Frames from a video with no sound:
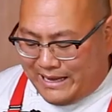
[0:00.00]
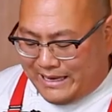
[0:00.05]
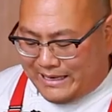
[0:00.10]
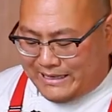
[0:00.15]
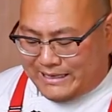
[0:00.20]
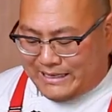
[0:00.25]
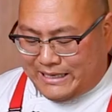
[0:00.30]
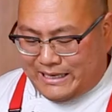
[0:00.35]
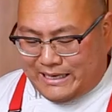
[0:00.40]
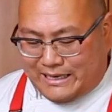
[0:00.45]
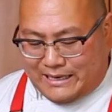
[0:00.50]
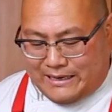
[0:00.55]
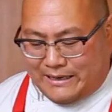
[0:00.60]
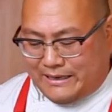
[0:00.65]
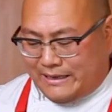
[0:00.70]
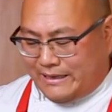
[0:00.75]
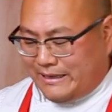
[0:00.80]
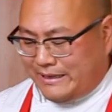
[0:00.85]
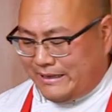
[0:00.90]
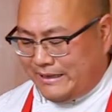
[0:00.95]
and
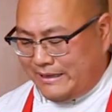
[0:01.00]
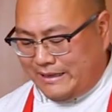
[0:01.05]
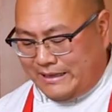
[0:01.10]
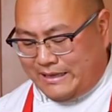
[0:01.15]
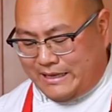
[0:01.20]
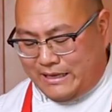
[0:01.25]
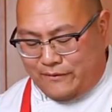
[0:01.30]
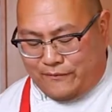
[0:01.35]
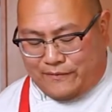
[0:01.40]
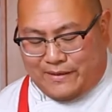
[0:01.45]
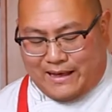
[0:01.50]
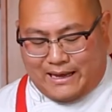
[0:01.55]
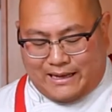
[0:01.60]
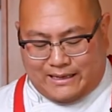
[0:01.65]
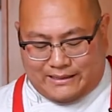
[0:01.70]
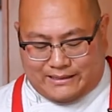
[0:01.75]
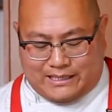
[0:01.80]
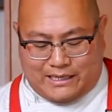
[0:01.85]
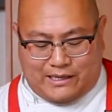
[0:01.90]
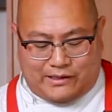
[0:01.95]
give
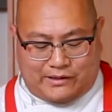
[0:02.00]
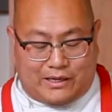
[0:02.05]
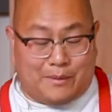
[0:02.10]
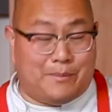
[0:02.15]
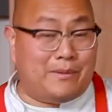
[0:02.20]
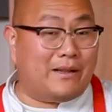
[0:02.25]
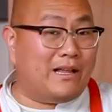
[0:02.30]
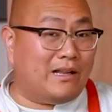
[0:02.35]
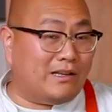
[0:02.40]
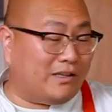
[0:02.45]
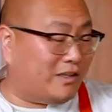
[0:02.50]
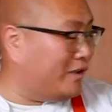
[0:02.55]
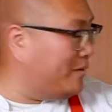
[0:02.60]
that a taste. I'm gonna get a